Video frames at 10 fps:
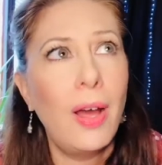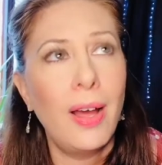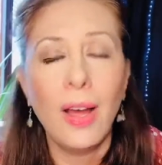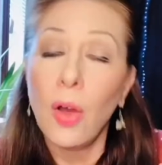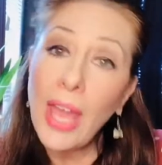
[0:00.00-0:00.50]

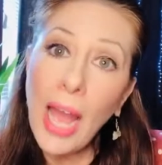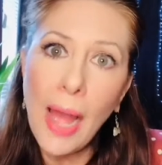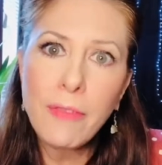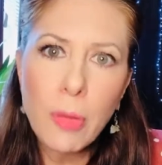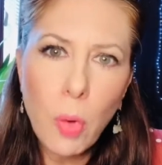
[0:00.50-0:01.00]
Okay, I'm
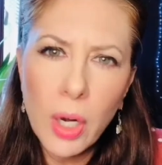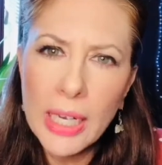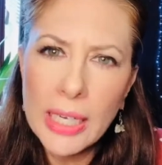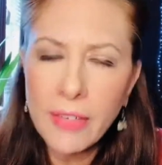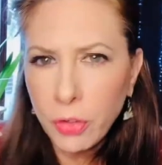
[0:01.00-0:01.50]
from
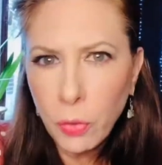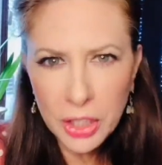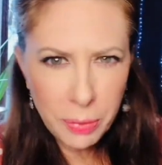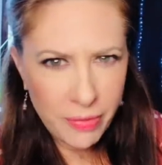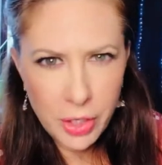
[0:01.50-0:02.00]
Oregon. If you've watched
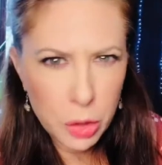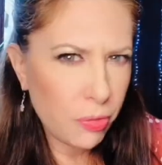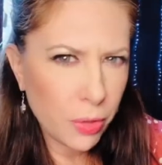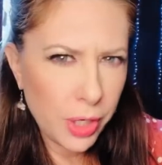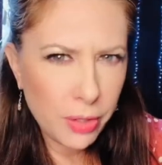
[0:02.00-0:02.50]
my videos
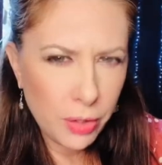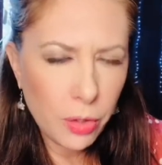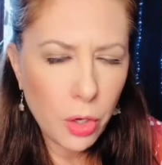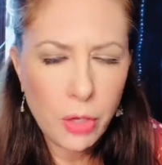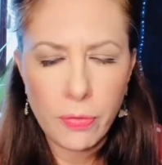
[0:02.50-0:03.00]
before, you you know
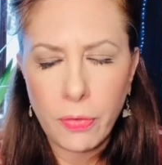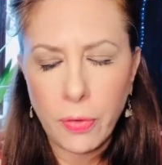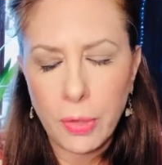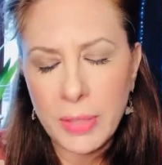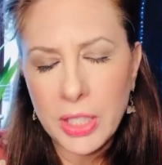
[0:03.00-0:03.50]
you've
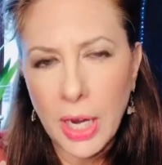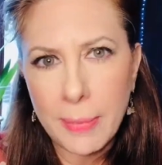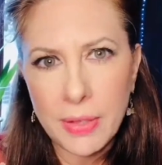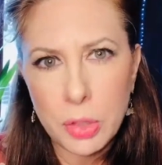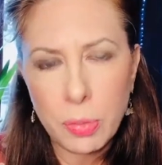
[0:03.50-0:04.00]
heard me talk
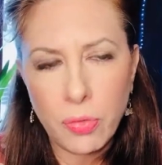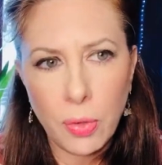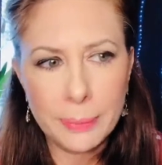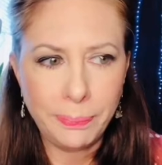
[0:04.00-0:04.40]
about this before.